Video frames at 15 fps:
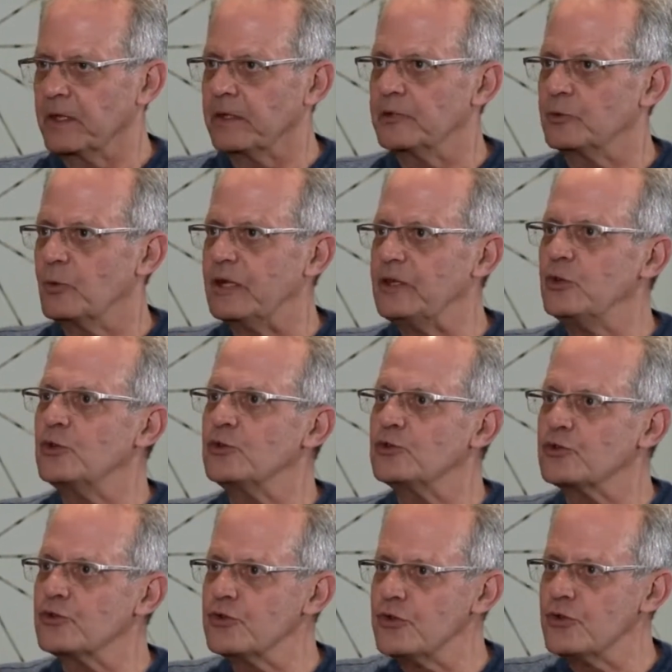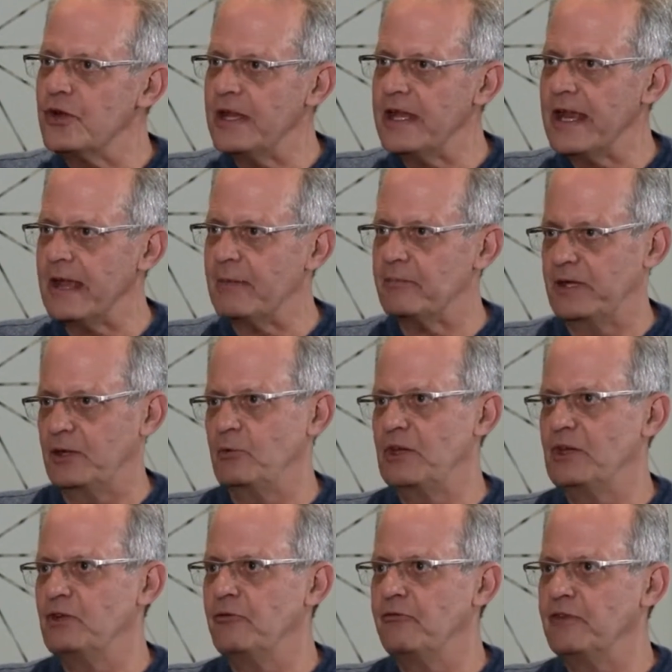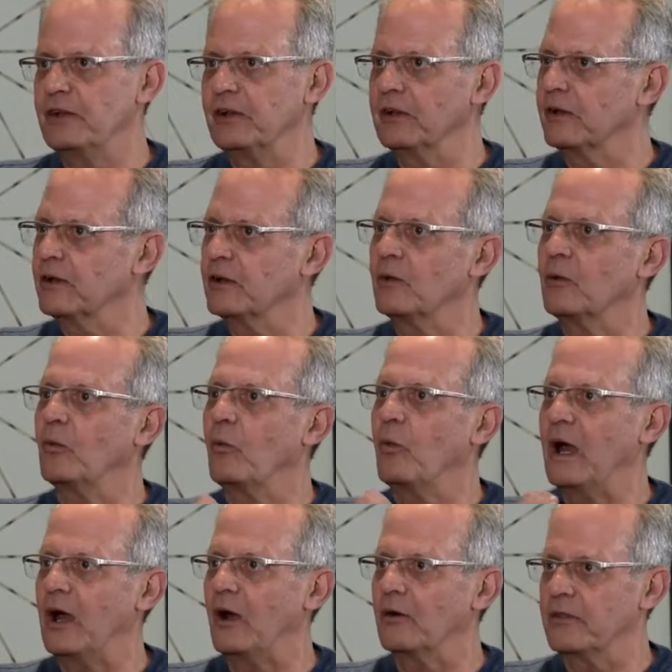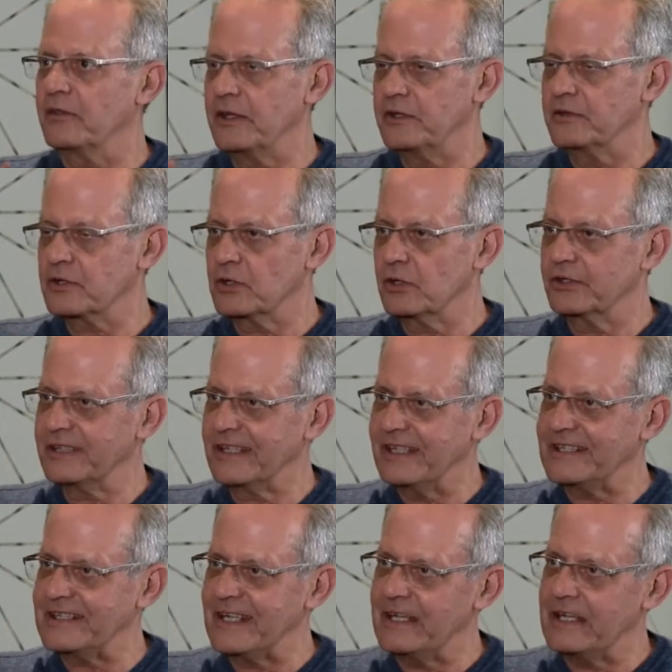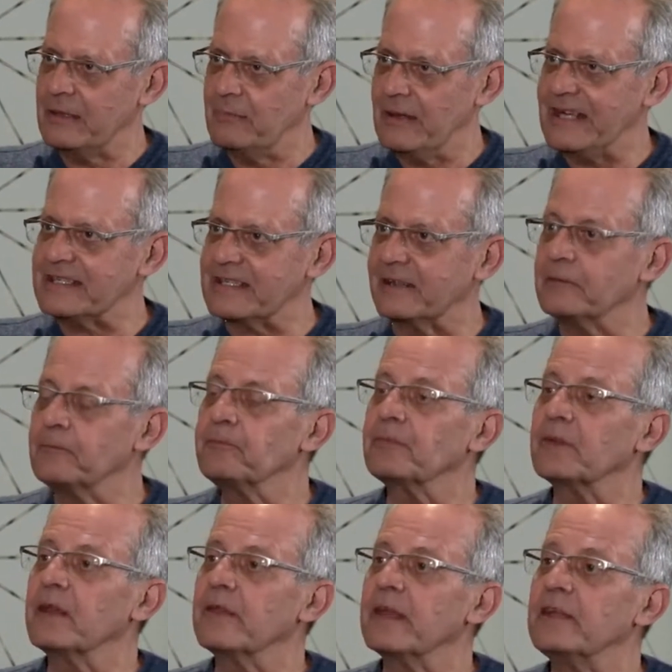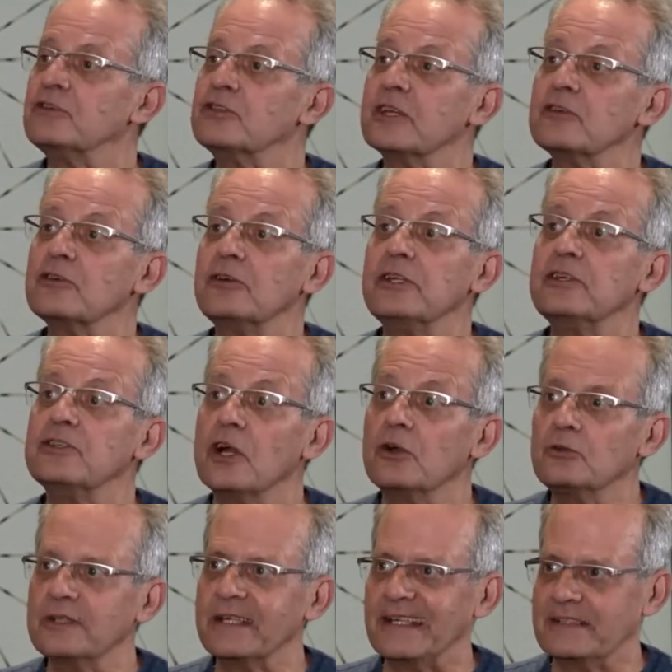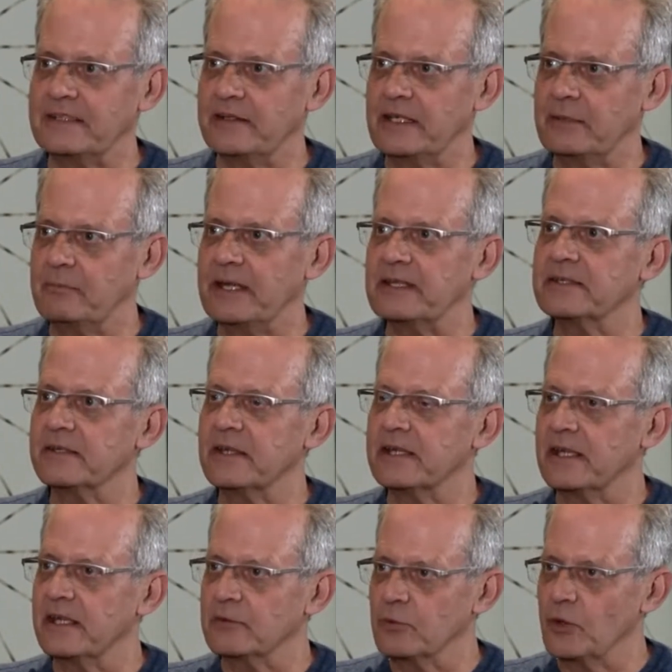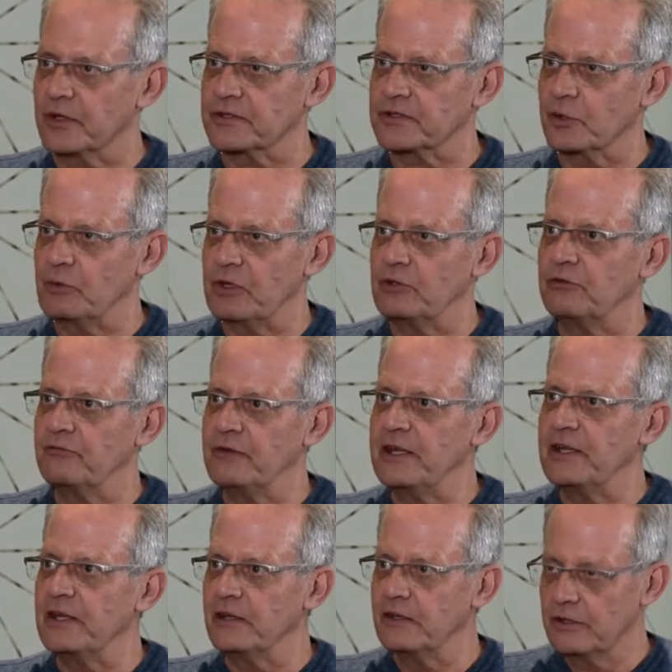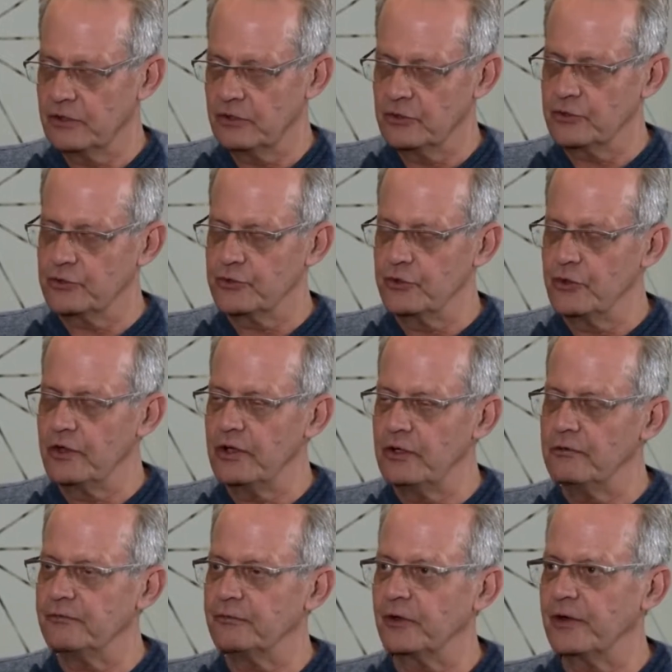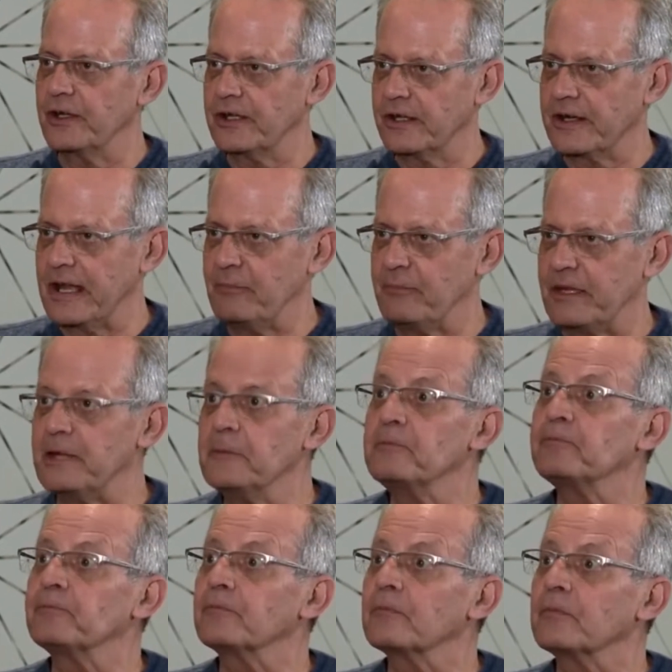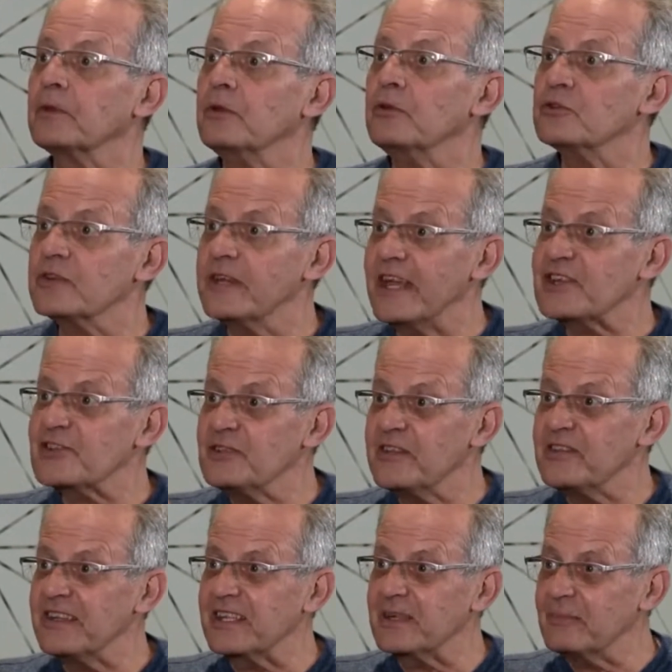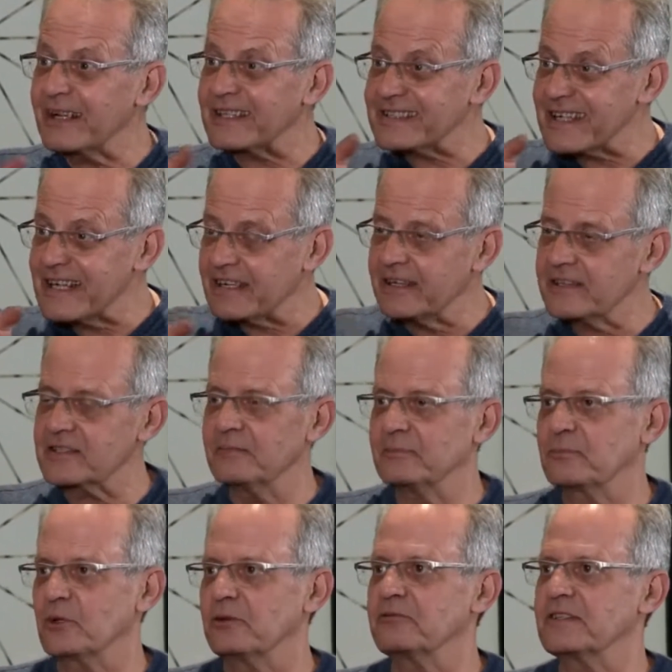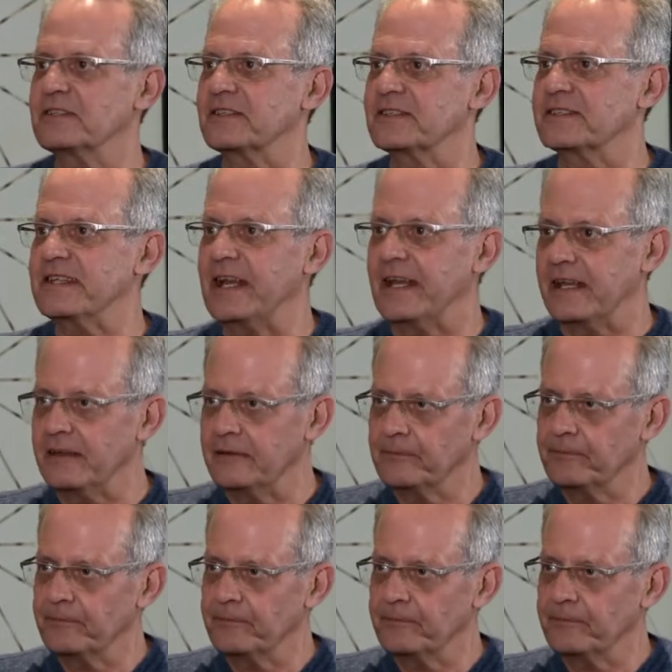is when you're truly happy, when you feel, wow, things can't get any better, they generally don't get any better, they get worse. So when you're feeling truly euphoric and happy, you should actually think about taking some profits and selling.